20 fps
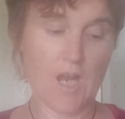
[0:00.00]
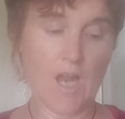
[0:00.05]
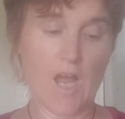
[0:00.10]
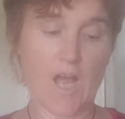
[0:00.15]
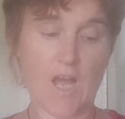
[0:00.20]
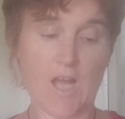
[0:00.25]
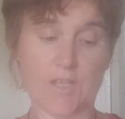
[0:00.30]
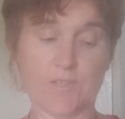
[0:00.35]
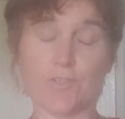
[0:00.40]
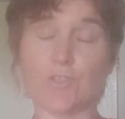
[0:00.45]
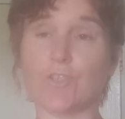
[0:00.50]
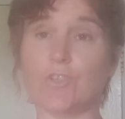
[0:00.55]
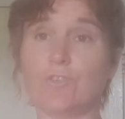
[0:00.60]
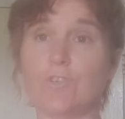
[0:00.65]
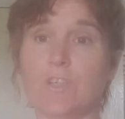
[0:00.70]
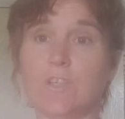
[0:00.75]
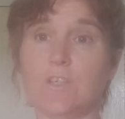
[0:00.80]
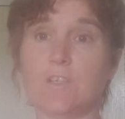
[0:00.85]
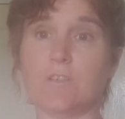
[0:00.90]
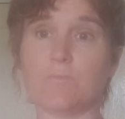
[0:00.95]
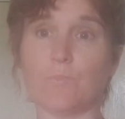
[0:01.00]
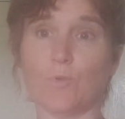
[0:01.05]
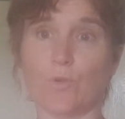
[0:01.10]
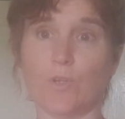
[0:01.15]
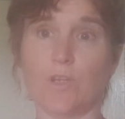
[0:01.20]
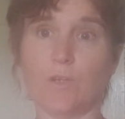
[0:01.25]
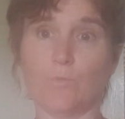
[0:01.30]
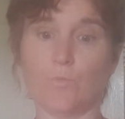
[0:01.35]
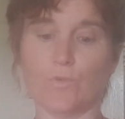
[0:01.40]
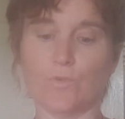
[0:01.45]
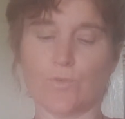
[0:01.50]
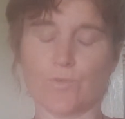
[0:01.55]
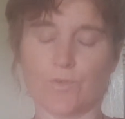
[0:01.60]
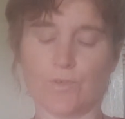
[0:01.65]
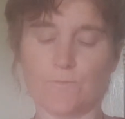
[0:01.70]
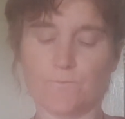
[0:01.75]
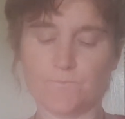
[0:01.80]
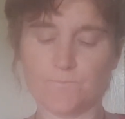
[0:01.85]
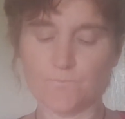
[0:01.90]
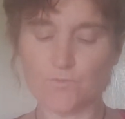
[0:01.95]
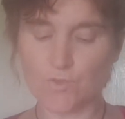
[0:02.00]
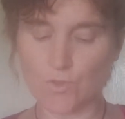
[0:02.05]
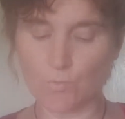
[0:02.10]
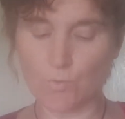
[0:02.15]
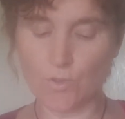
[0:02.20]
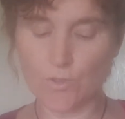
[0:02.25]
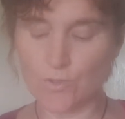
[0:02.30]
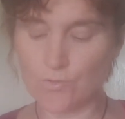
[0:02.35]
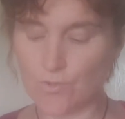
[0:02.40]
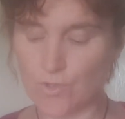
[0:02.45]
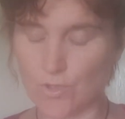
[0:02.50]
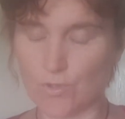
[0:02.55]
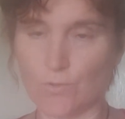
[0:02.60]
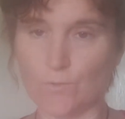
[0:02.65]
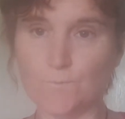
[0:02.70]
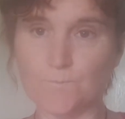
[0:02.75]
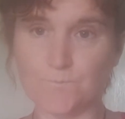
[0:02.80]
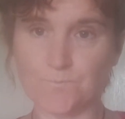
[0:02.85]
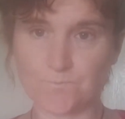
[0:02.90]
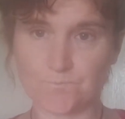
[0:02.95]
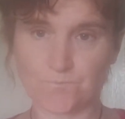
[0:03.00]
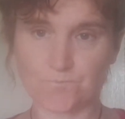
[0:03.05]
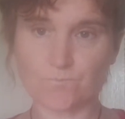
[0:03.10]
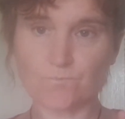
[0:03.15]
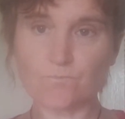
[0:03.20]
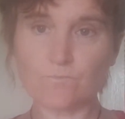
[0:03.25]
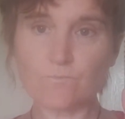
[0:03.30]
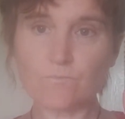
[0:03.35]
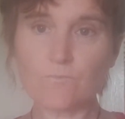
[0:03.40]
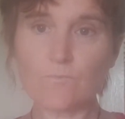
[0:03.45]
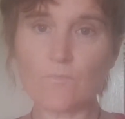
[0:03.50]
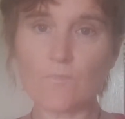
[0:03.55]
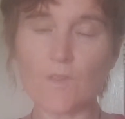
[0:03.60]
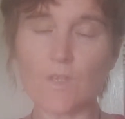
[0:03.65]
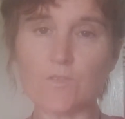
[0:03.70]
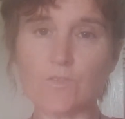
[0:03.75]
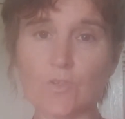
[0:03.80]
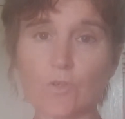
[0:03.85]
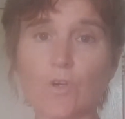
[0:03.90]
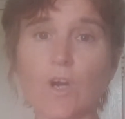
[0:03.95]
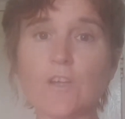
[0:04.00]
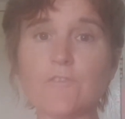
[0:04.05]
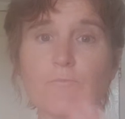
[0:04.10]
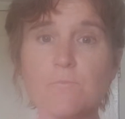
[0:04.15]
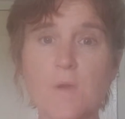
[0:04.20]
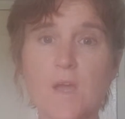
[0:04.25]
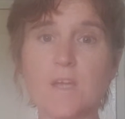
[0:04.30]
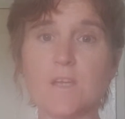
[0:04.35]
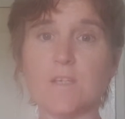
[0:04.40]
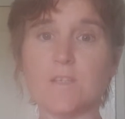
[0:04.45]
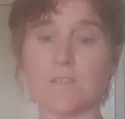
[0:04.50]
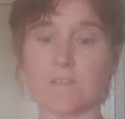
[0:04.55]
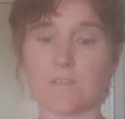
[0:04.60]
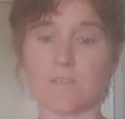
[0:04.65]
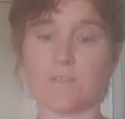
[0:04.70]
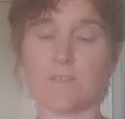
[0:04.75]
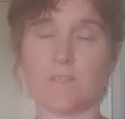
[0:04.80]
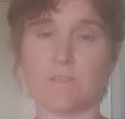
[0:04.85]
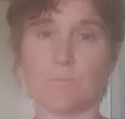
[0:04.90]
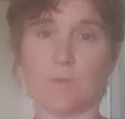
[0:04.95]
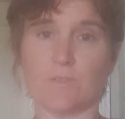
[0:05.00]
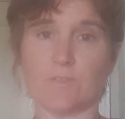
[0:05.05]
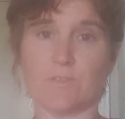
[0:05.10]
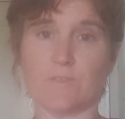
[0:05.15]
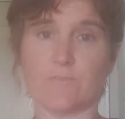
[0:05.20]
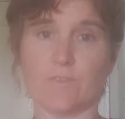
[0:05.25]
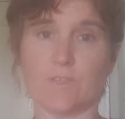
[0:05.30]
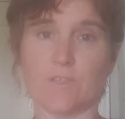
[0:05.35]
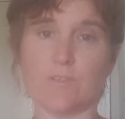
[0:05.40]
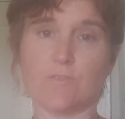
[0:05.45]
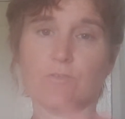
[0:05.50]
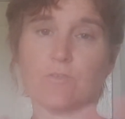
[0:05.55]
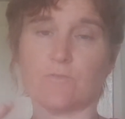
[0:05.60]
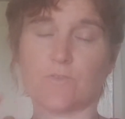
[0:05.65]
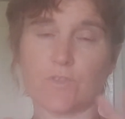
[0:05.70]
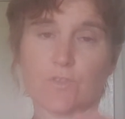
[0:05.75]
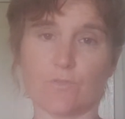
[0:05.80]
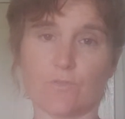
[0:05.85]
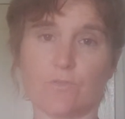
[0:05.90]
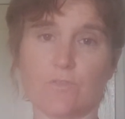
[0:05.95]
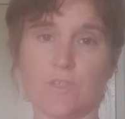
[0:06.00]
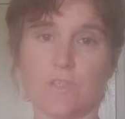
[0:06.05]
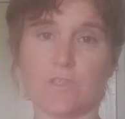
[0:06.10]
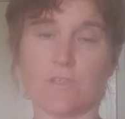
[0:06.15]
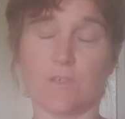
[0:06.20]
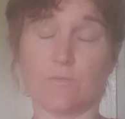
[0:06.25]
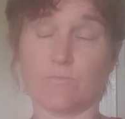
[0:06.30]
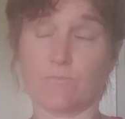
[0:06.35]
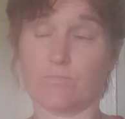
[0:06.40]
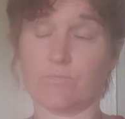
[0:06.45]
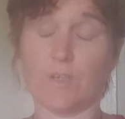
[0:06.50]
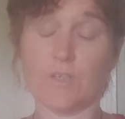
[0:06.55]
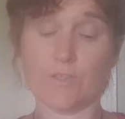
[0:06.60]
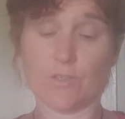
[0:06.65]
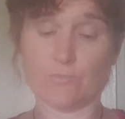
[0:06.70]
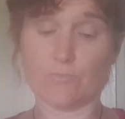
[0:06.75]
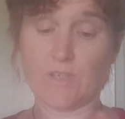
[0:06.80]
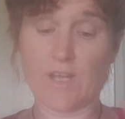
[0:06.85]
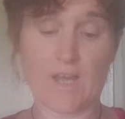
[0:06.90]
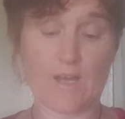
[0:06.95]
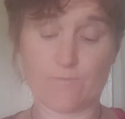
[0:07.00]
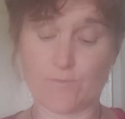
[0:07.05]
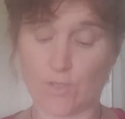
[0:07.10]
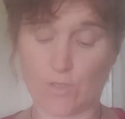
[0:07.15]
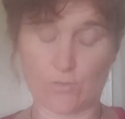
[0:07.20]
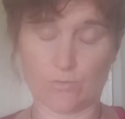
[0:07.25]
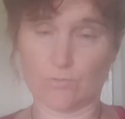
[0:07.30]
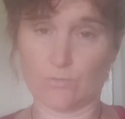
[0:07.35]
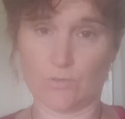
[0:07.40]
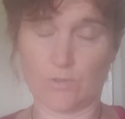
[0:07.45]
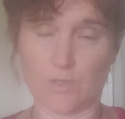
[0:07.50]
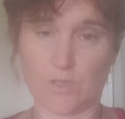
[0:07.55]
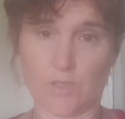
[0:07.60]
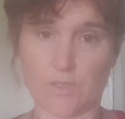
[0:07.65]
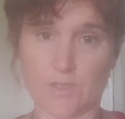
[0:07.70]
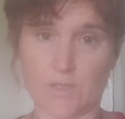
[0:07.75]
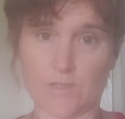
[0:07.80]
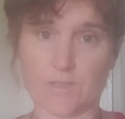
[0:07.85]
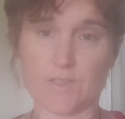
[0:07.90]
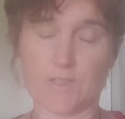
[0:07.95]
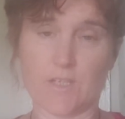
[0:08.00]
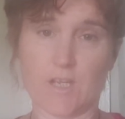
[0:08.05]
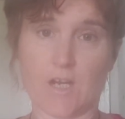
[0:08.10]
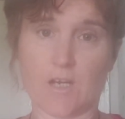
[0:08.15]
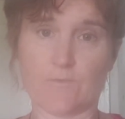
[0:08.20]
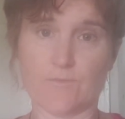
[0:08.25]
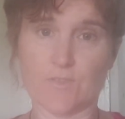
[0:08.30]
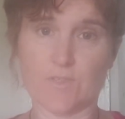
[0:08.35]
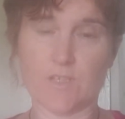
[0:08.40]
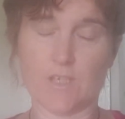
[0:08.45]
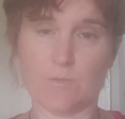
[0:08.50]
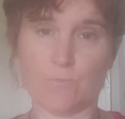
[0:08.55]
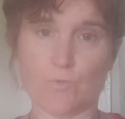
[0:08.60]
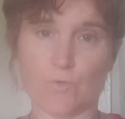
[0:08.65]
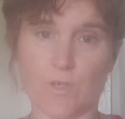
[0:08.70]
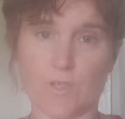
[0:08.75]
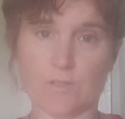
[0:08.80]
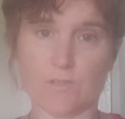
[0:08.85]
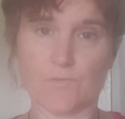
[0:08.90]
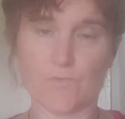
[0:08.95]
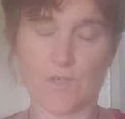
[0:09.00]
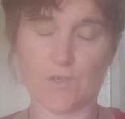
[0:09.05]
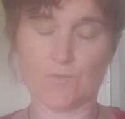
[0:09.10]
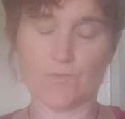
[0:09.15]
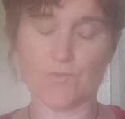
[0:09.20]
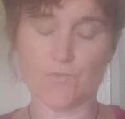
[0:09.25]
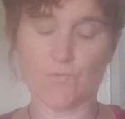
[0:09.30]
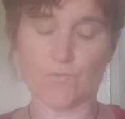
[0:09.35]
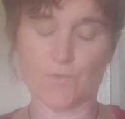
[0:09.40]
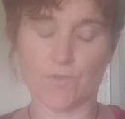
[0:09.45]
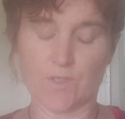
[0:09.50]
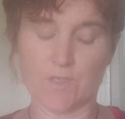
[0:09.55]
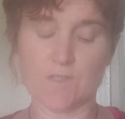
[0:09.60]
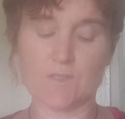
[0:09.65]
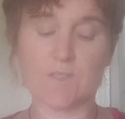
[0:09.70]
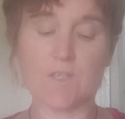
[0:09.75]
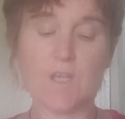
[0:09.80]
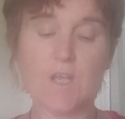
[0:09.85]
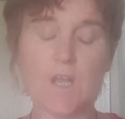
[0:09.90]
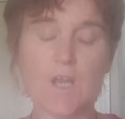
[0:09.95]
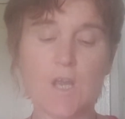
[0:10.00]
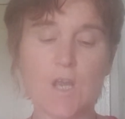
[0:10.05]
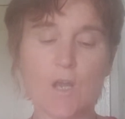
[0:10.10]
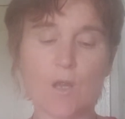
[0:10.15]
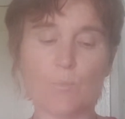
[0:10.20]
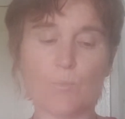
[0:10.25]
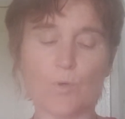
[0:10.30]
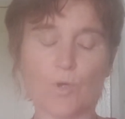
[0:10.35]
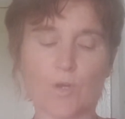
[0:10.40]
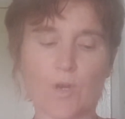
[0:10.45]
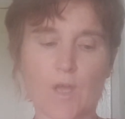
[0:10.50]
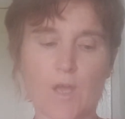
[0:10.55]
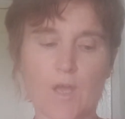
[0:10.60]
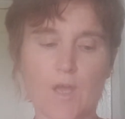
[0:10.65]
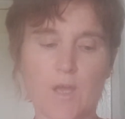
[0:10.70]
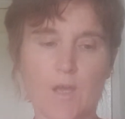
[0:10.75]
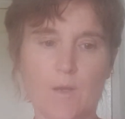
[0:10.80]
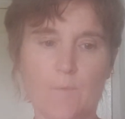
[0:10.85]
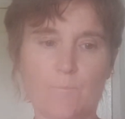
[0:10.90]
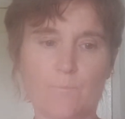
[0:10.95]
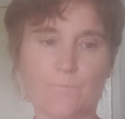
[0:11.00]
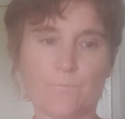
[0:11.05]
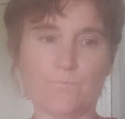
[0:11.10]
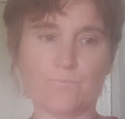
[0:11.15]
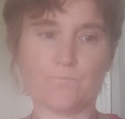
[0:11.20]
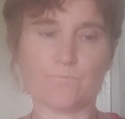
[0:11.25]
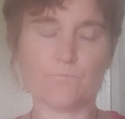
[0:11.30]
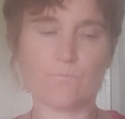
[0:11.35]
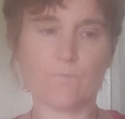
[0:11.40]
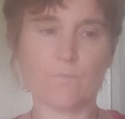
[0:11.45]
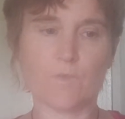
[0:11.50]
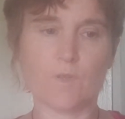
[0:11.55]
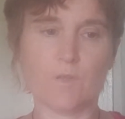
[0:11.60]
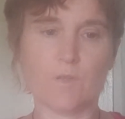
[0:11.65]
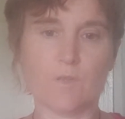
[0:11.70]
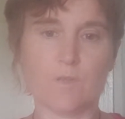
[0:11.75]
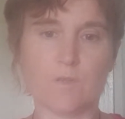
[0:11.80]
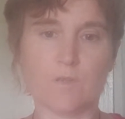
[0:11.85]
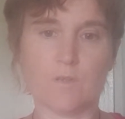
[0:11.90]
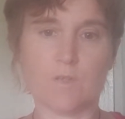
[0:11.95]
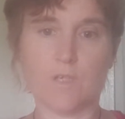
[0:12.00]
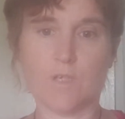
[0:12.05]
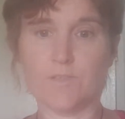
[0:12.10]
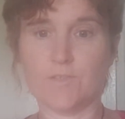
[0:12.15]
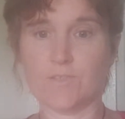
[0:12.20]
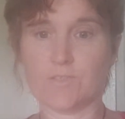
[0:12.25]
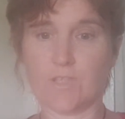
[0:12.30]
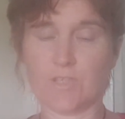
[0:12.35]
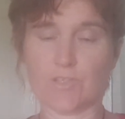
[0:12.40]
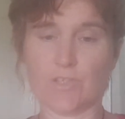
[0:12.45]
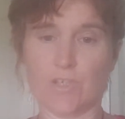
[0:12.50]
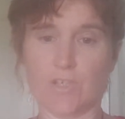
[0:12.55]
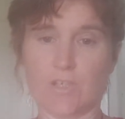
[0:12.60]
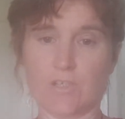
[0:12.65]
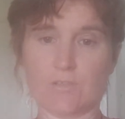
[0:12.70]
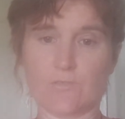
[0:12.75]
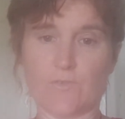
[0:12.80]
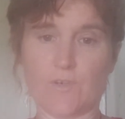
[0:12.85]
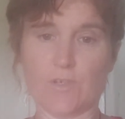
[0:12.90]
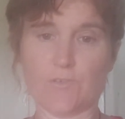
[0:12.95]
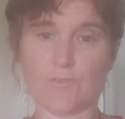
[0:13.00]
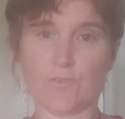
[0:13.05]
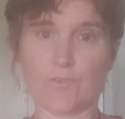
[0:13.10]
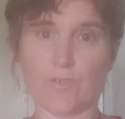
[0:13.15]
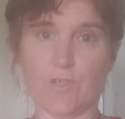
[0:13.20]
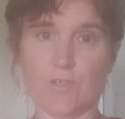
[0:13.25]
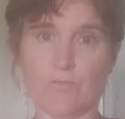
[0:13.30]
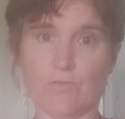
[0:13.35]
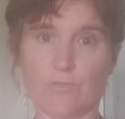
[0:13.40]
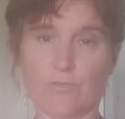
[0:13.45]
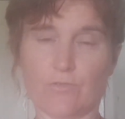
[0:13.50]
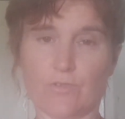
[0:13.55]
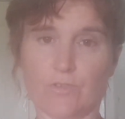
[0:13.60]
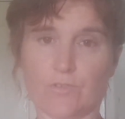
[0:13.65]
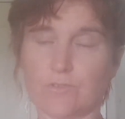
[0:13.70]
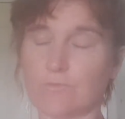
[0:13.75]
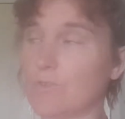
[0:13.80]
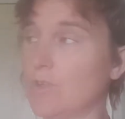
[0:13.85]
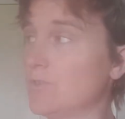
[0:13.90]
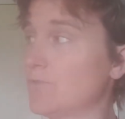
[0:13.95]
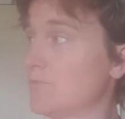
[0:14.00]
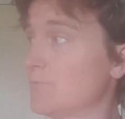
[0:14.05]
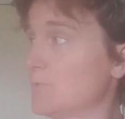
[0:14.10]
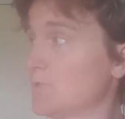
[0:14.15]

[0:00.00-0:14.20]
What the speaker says: and you need boiling water. So what you do, so I've made, as I said, about 7 litres of it. So I don't have a whole, I didn't harvest any more elderflowers for this. But there's actually an elderflower tree growing across the road from